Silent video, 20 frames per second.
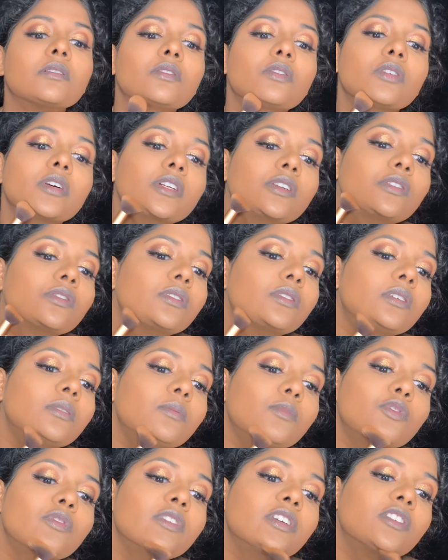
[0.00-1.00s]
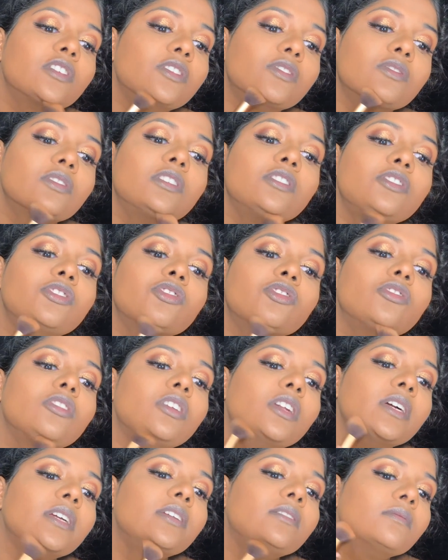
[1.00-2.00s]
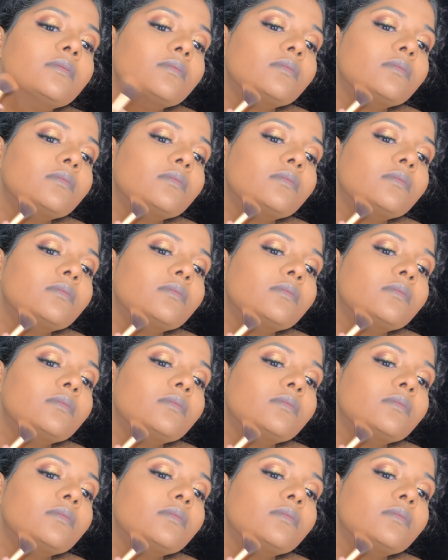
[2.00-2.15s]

Moving on to the jawline.